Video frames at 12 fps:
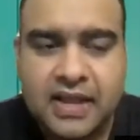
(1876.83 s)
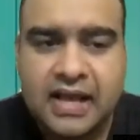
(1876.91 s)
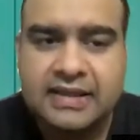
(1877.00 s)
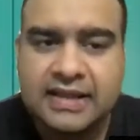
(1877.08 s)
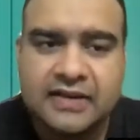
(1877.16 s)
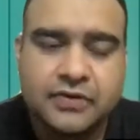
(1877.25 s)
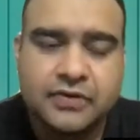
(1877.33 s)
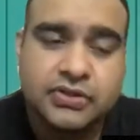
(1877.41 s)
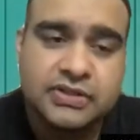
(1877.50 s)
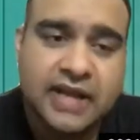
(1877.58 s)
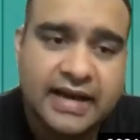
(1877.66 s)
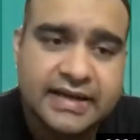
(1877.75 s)
And then of course
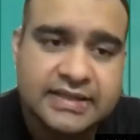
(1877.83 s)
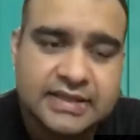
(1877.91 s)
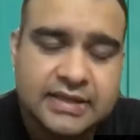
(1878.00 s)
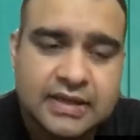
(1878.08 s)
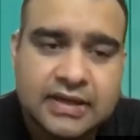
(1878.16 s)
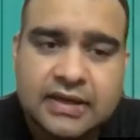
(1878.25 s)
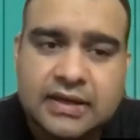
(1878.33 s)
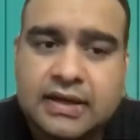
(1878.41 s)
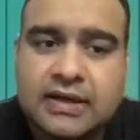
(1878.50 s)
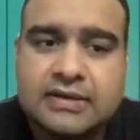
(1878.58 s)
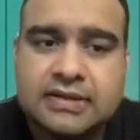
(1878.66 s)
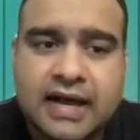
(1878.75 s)
direct.
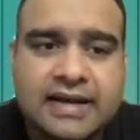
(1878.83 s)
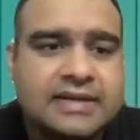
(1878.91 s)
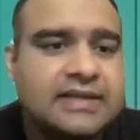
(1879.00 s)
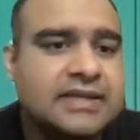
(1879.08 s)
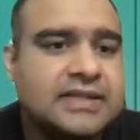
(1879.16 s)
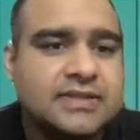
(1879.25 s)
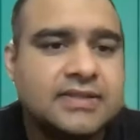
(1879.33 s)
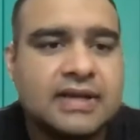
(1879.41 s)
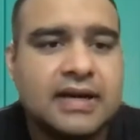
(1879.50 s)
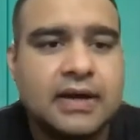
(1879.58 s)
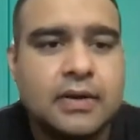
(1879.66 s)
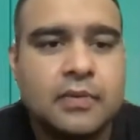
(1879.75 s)
Direct is
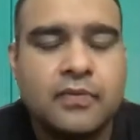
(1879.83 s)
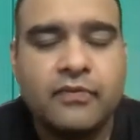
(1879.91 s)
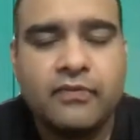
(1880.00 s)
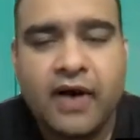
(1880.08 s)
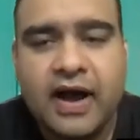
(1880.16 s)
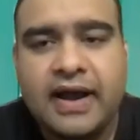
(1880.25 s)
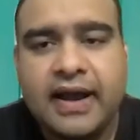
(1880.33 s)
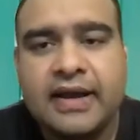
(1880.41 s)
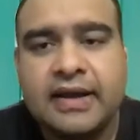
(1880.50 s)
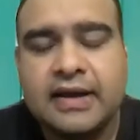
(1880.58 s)
why